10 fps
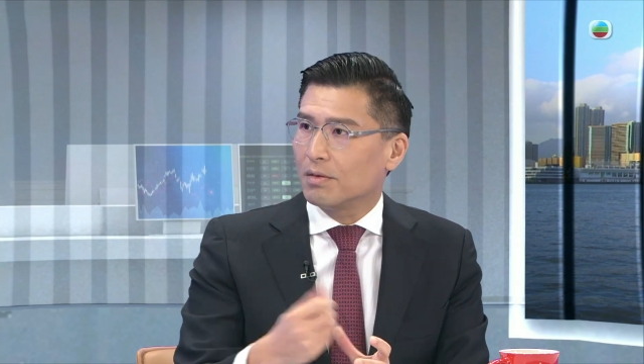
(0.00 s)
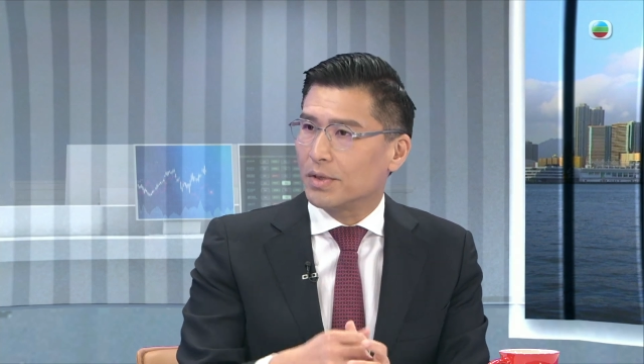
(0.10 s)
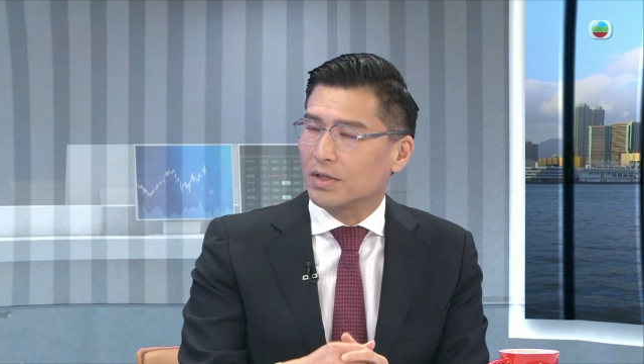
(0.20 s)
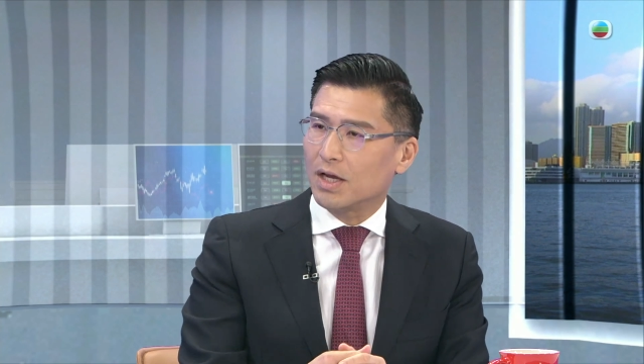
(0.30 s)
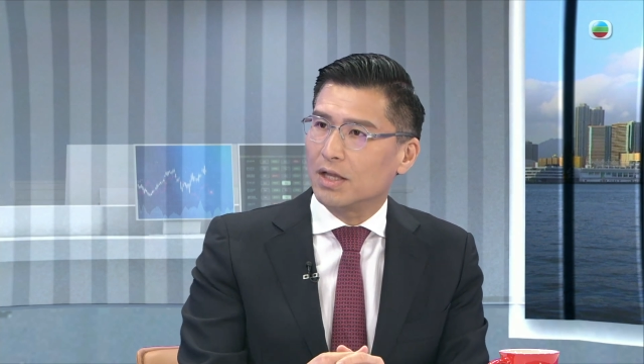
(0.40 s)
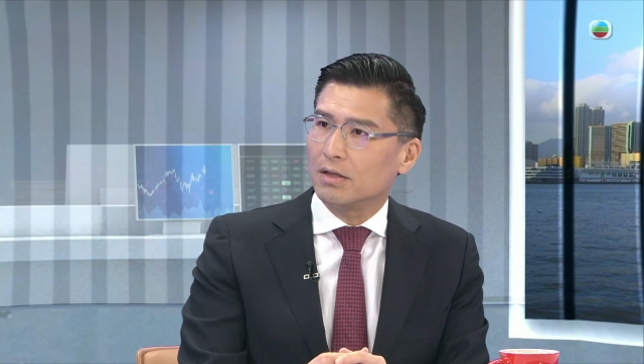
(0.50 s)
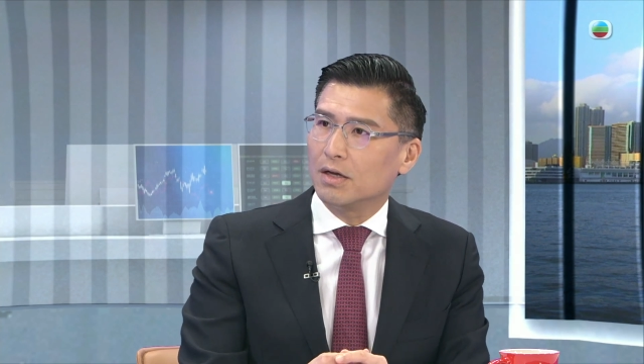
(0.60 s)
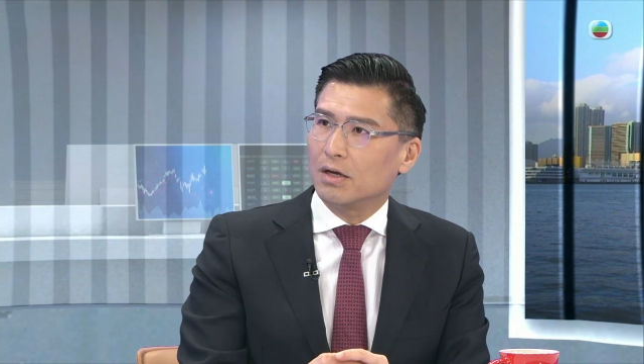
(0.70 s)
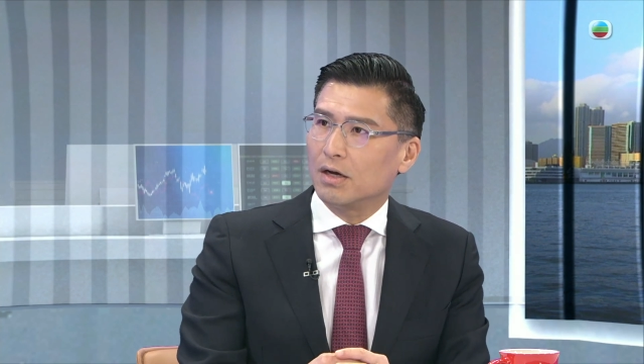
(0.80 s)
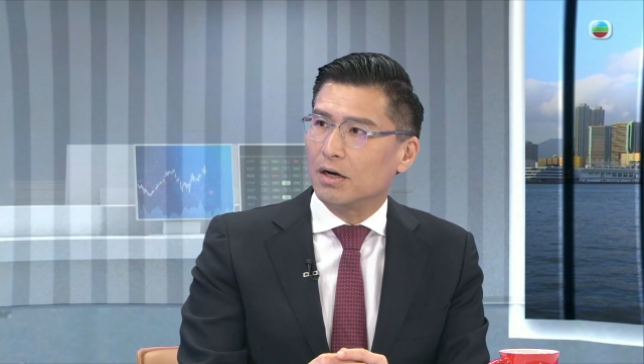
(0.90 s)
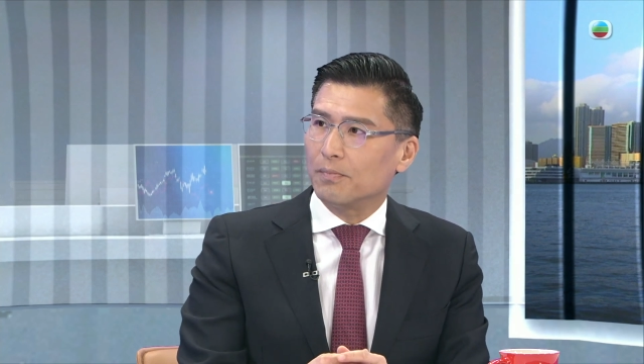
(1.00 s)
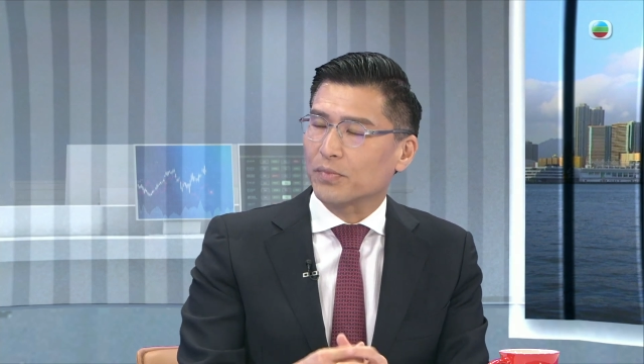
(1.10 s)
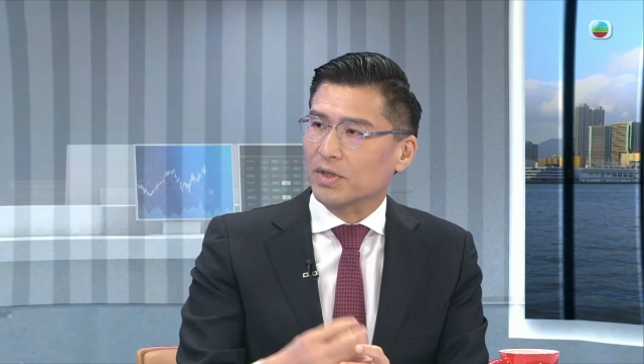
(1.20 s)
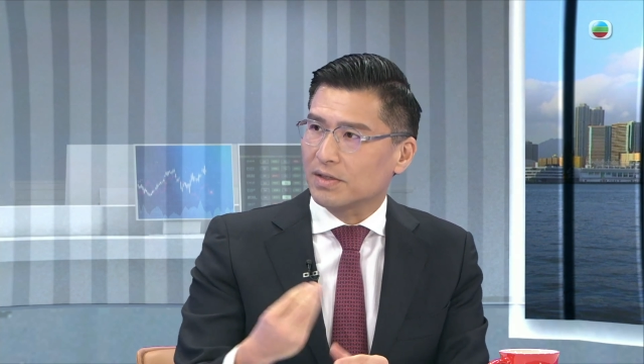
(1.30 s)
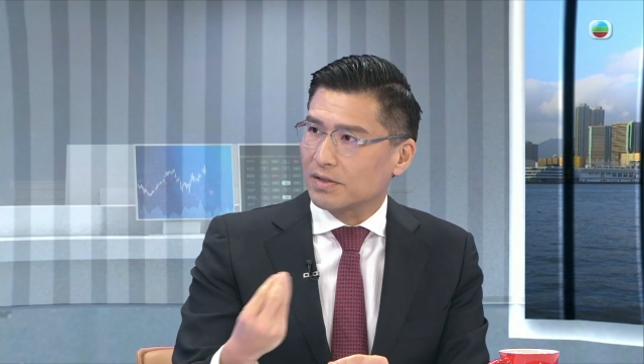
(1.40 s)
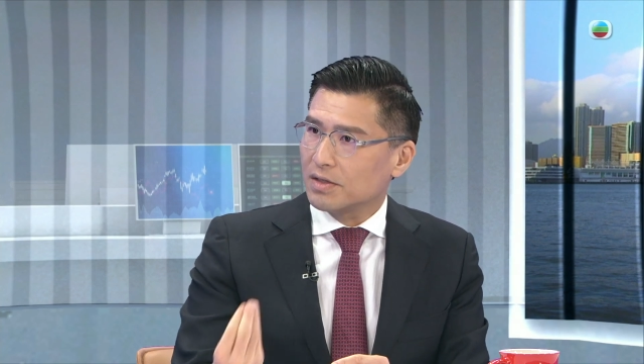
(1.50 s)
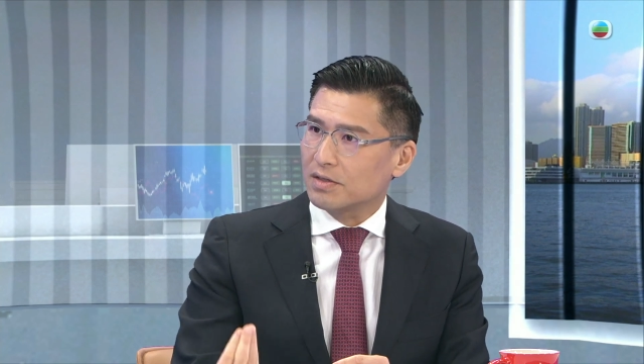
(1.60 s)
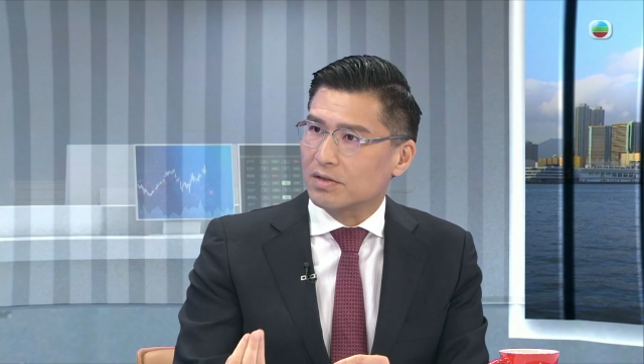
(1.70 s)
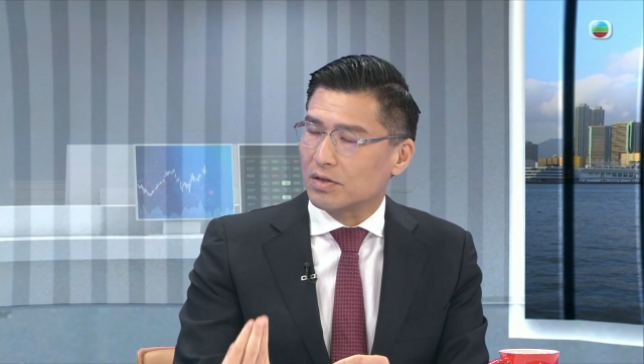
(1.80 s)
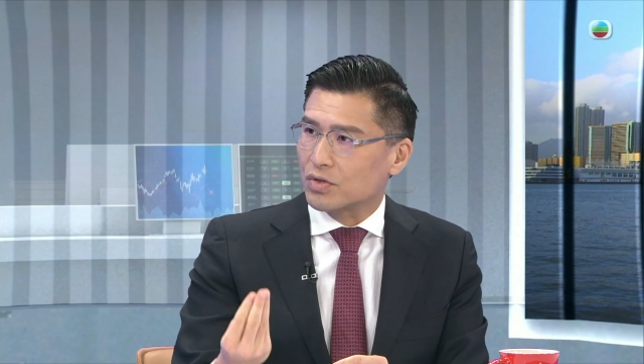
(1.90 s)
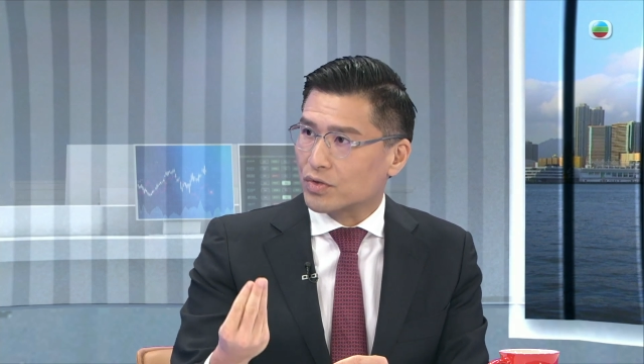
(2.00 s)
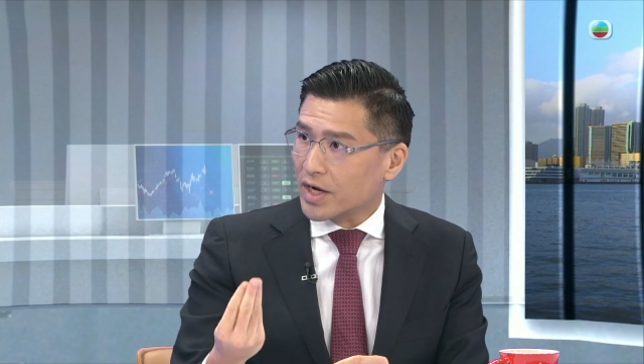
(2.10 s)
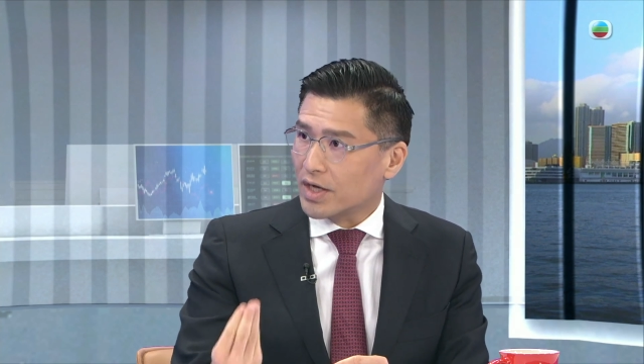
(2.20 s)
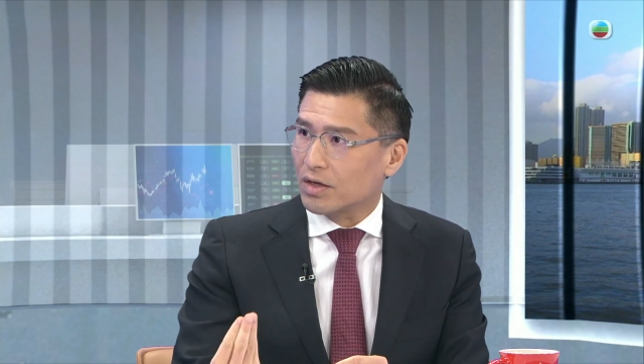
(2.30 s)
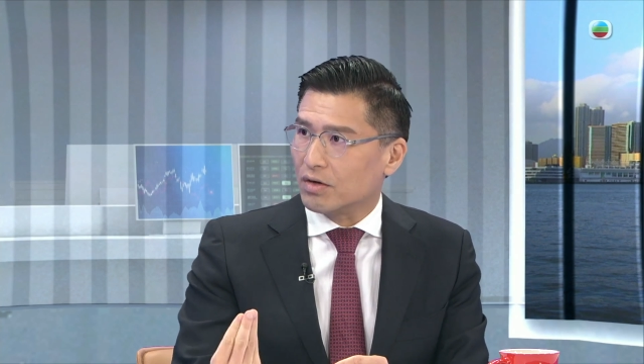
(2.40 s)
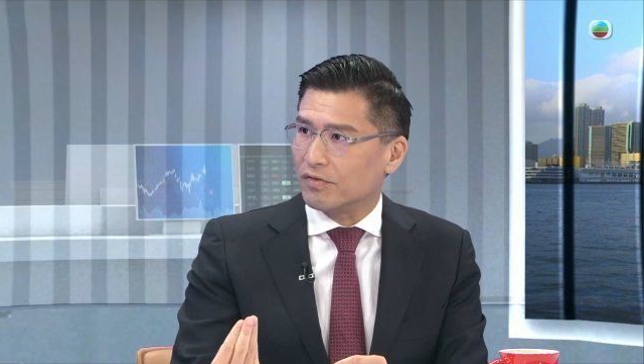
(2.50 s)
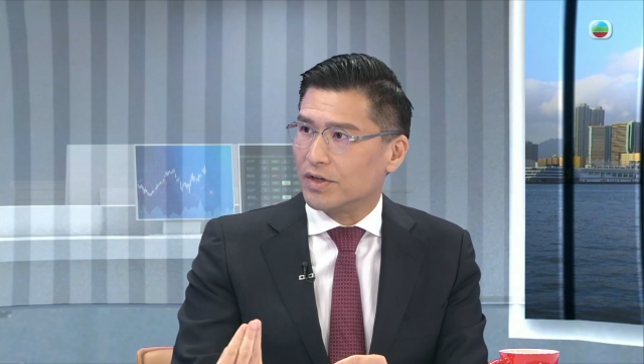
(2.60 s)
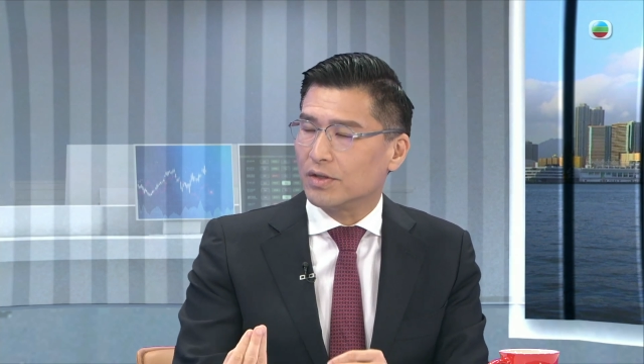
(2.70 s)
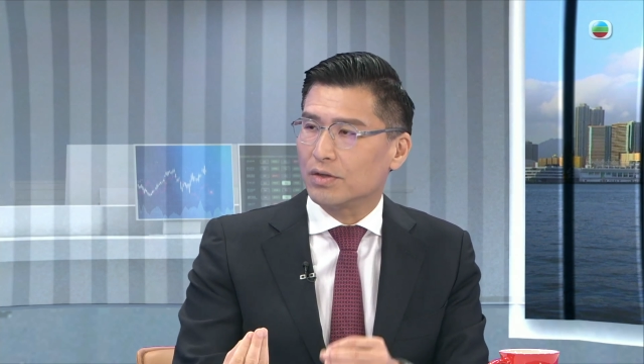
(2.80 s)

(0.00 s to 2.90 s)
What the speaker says: but then since the trading of it,